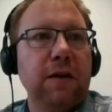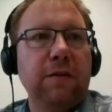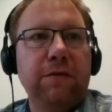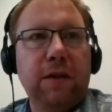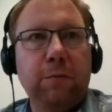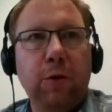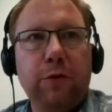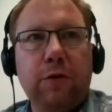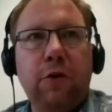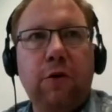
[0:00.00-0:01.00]
that
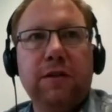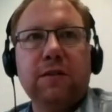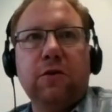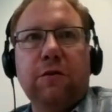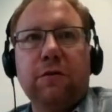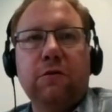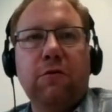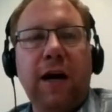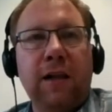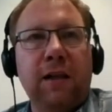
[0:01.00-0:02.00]
both occurrences of
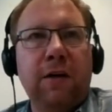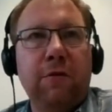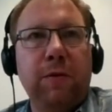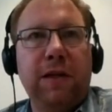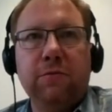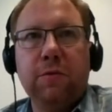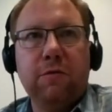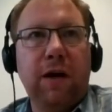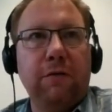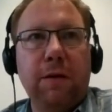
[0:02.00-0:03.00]
Graal are replaced with
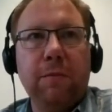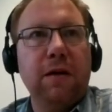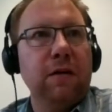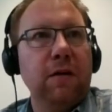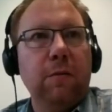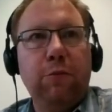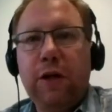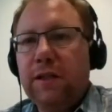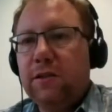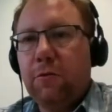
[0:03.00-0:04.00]
GraalVM.
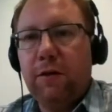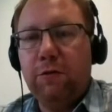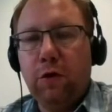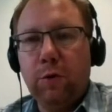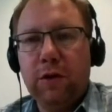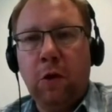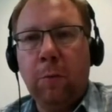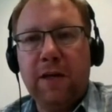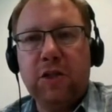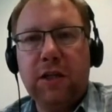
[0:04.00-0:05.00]
Pretty straightforward, no
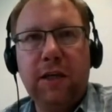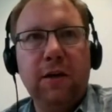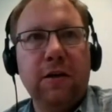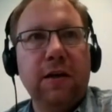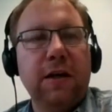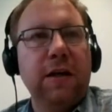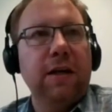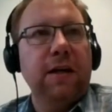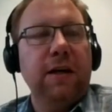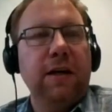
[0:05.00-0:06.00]
magic here.
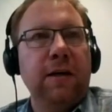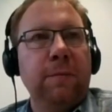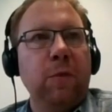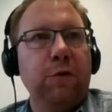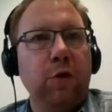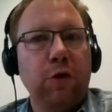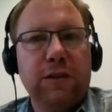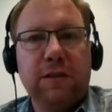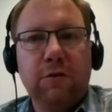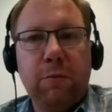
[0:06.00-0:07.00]
Of
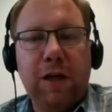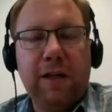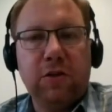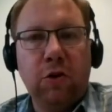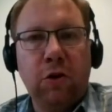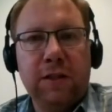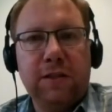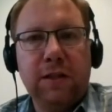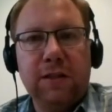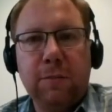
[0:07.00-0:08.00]
course, the replace all is
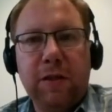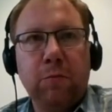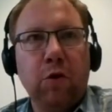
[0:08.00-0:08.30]
a bit more